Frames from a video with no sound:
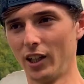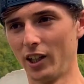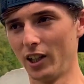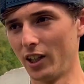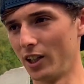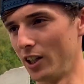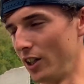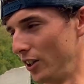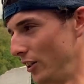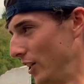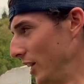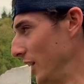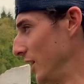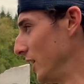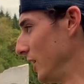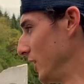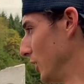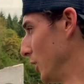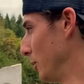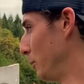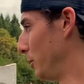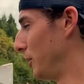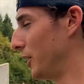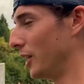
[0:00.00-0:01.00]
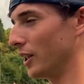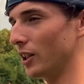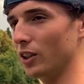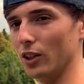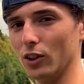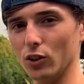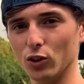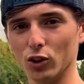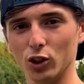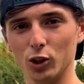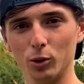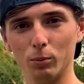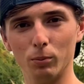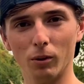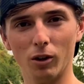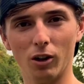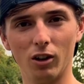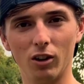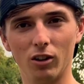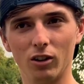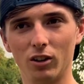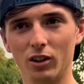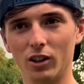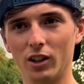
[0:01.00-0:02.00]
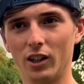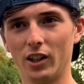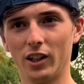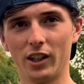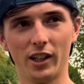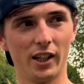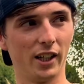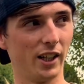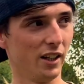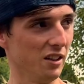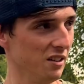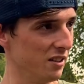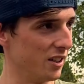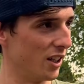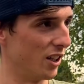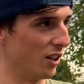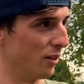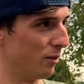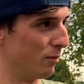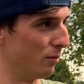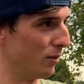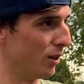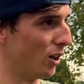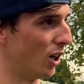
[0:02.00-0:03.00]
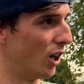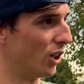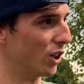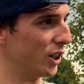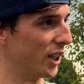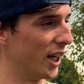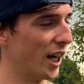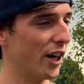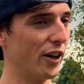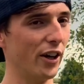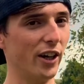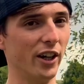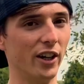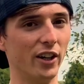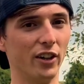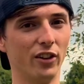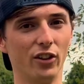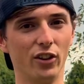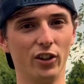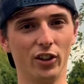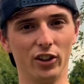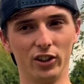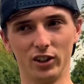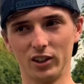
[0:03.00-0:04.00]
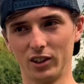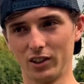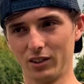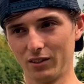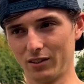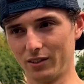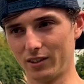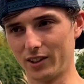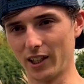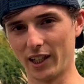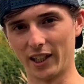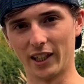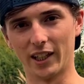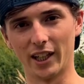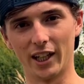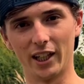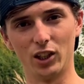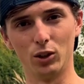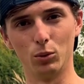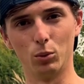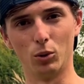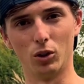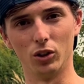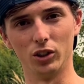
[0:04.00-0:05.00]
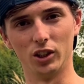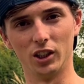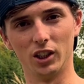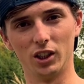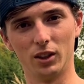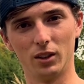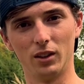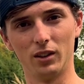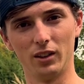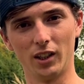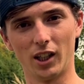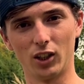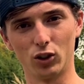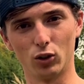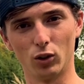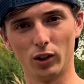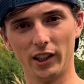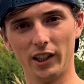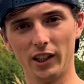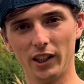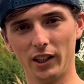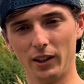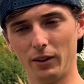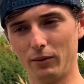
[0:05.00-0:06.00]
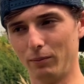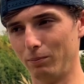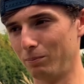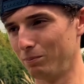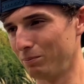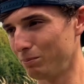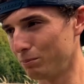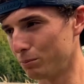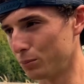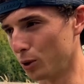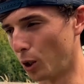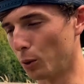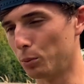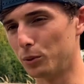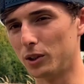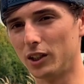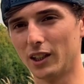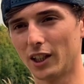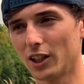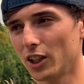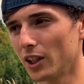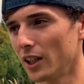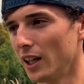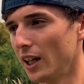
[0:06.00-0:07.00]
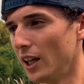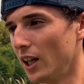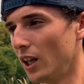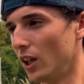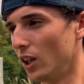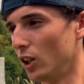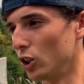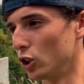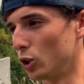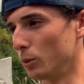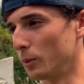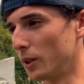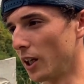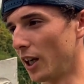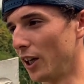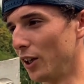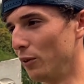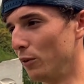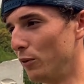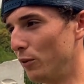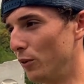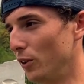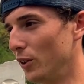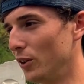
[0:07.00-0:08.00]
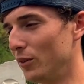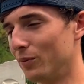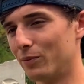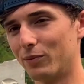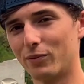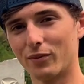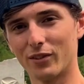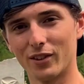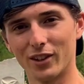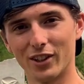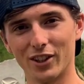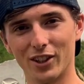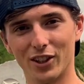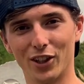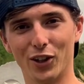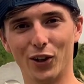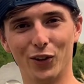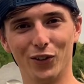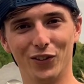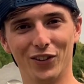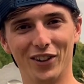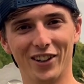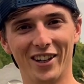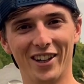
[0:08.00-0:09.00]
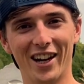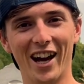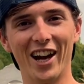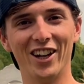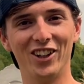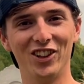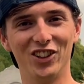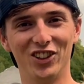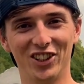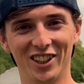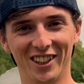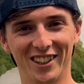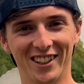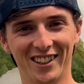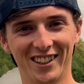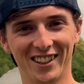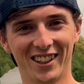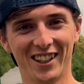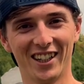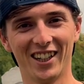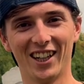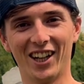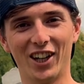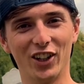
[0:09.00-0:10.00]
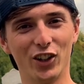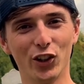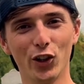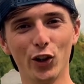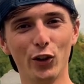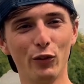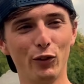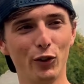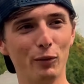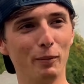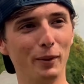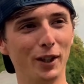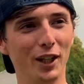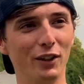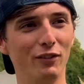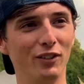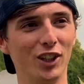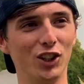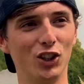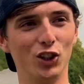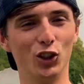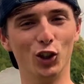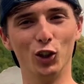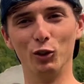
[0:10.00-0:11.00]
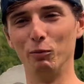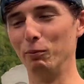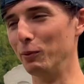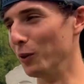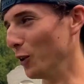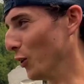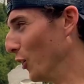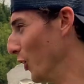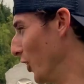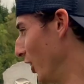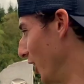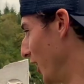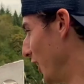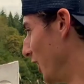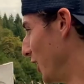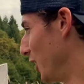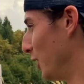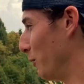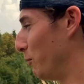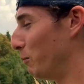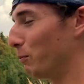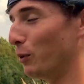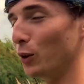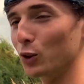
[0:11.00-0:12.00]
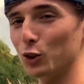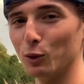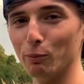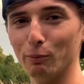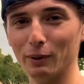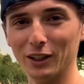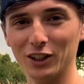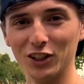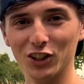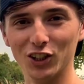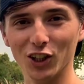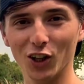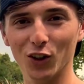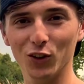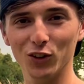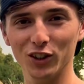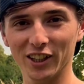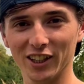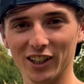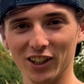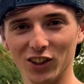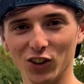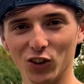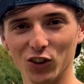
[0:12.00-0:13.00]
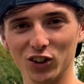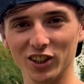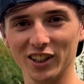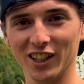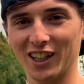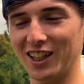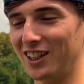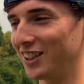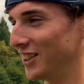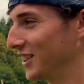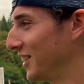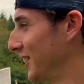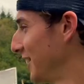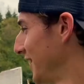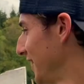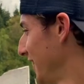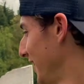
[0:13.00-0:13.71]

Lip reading: And this is a particularly good spot in a large area that's dedicated towards this natural healing properties. Some kind of, energies. I don't know if you believe in that stuff, but they've put some big stones in and it looks nice.